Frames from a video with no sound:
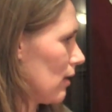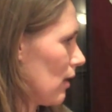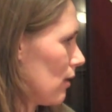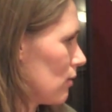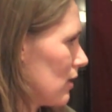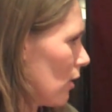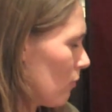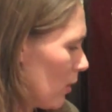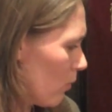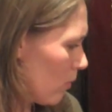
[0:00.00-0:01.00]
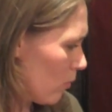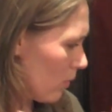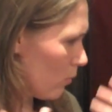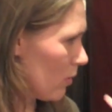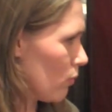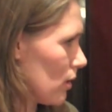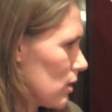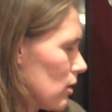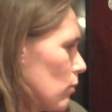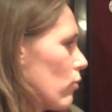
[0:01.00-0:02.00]
Can you tell me what
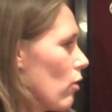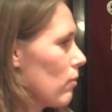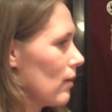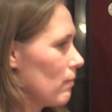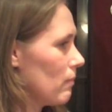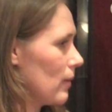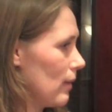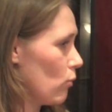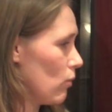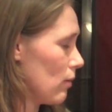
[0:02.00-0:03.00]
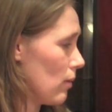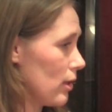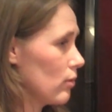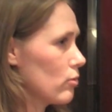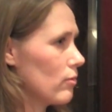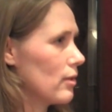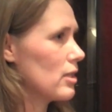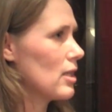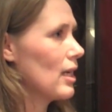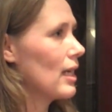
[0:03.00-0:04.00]
was the problem with my uterus?